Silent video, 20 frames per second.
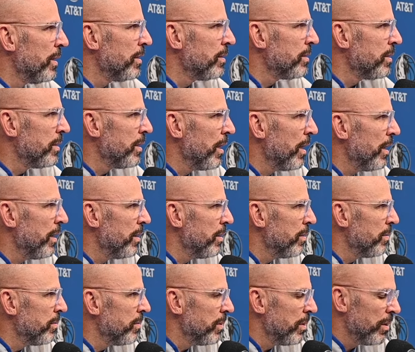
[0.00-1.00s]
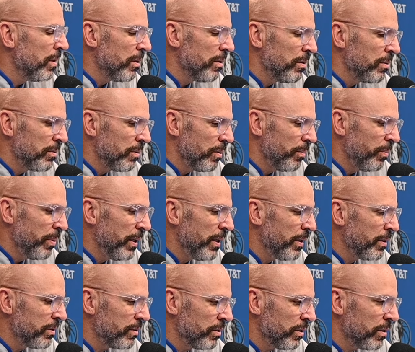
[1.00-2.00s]
tonight, and the
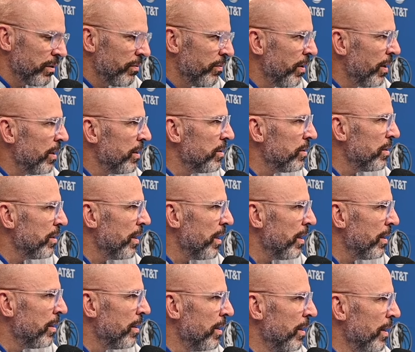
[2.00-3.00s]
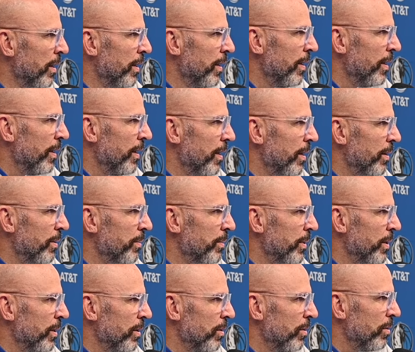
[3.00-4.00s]
bigs took advantage of that,
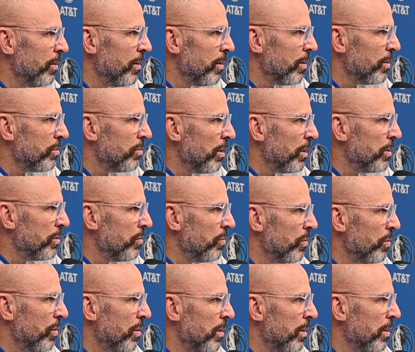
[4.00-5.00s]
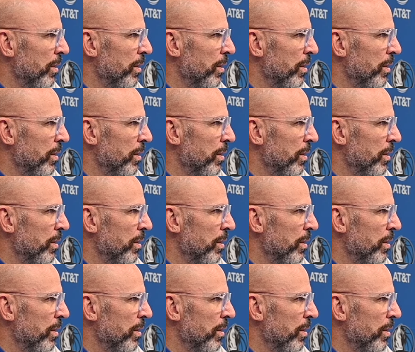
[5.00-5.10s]
including our stretch four,